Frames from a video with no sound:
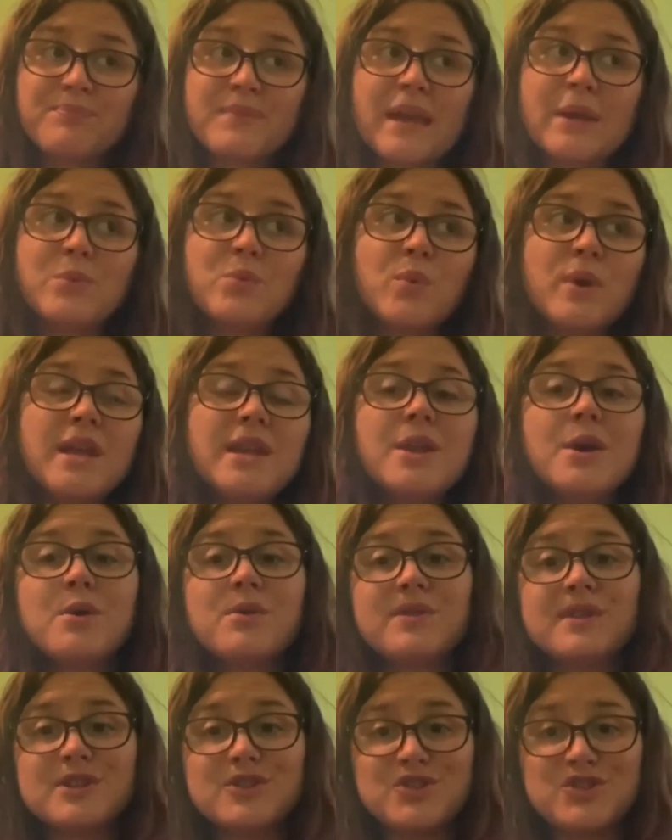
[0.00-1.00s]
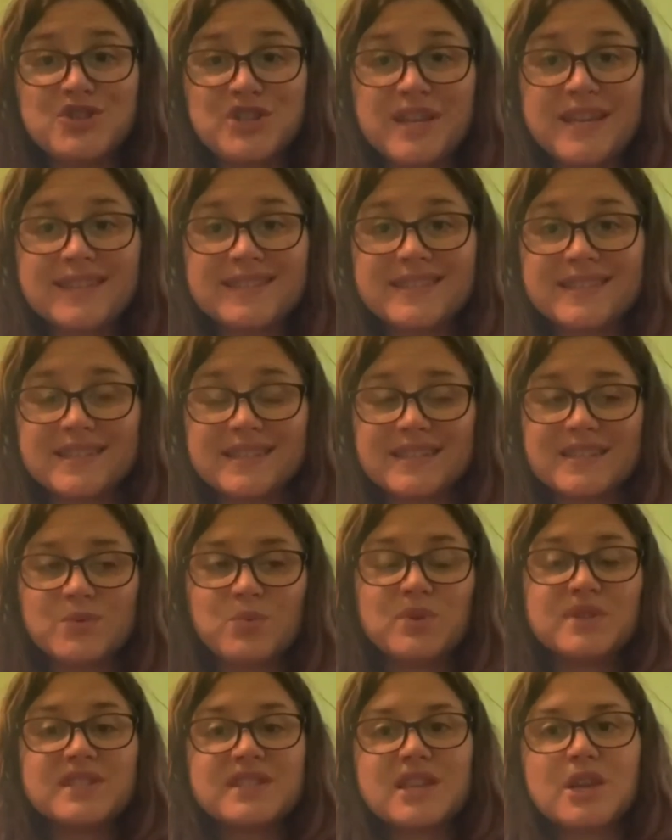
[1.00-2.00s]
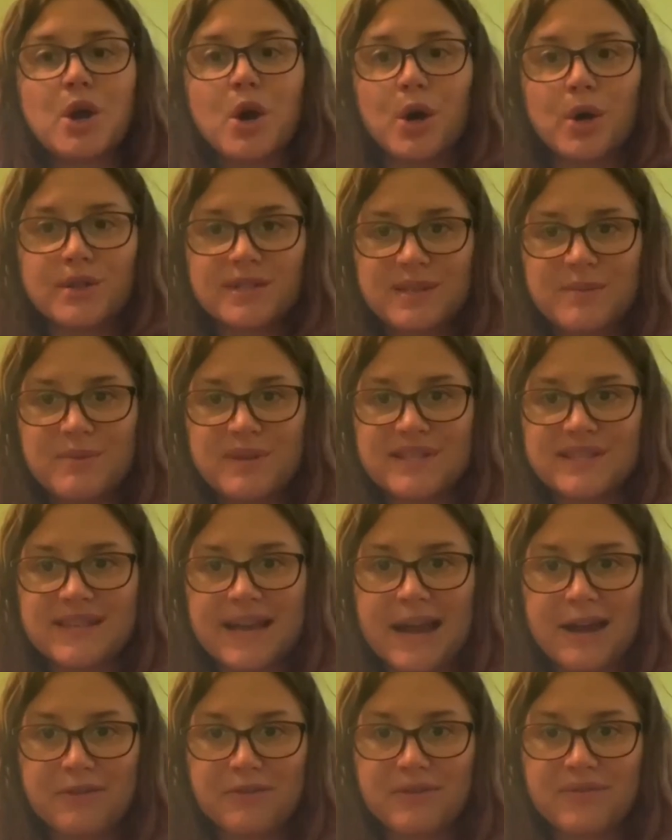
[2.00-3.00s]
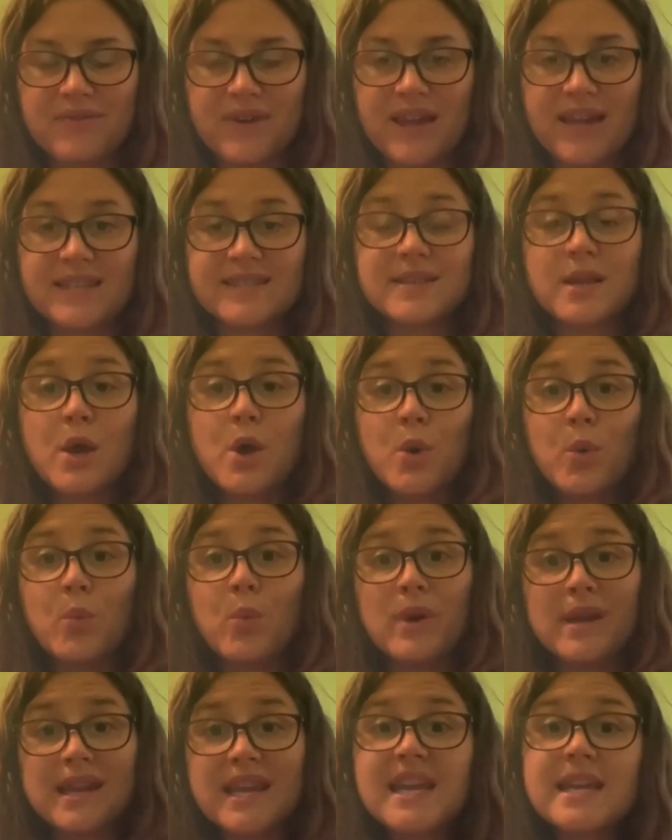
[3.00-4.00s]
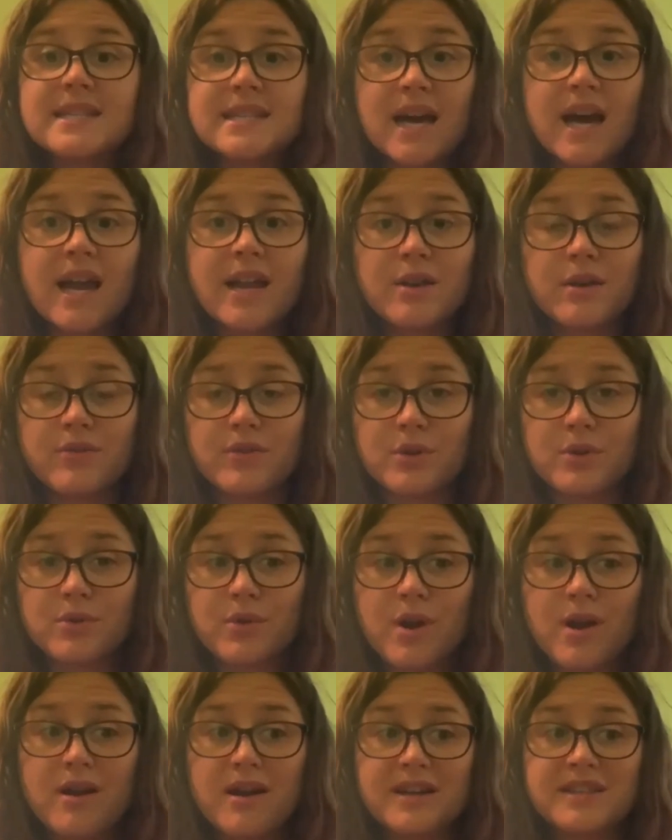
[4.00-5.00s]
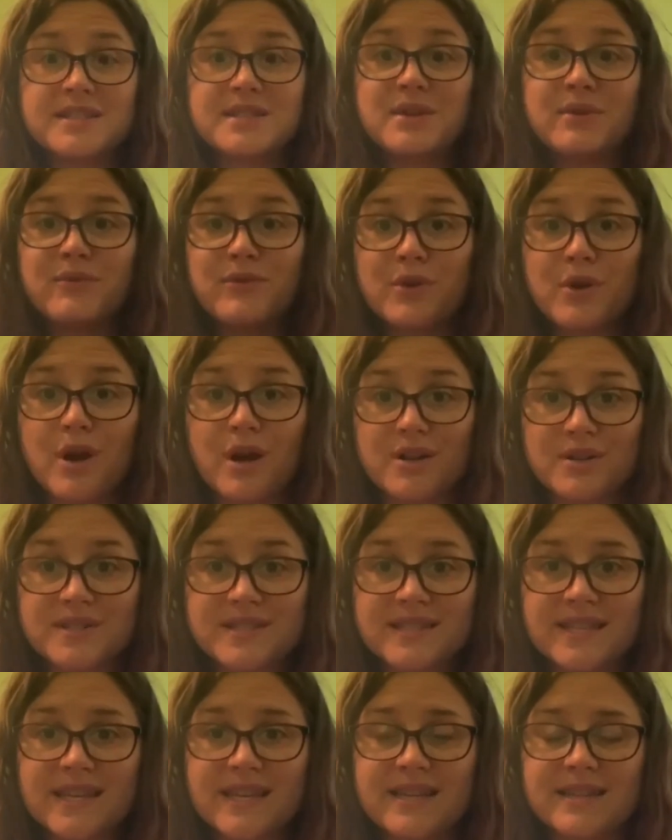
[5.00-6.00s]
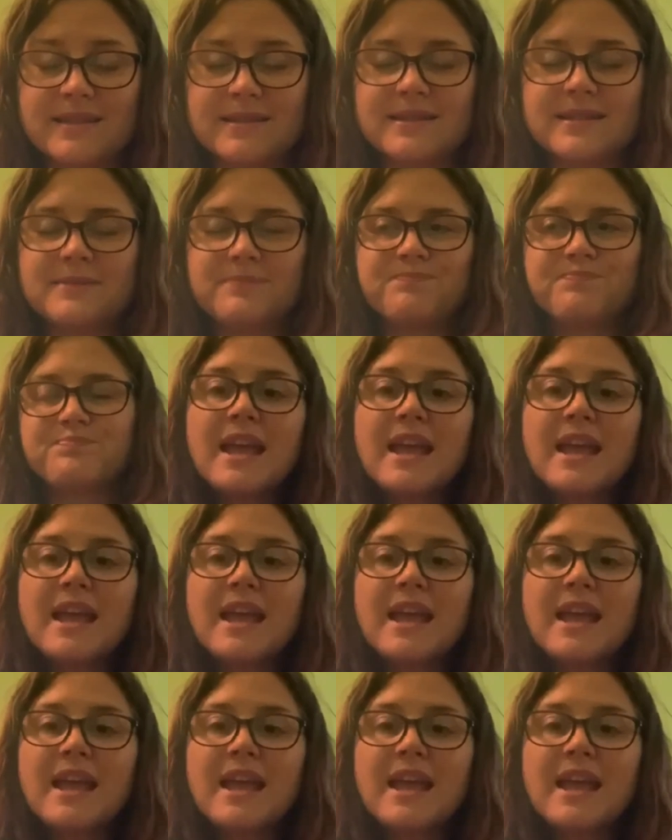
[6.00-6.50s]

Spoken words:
And we know that Jesus was the ultimate sacrifice when He died on the cross for our sins.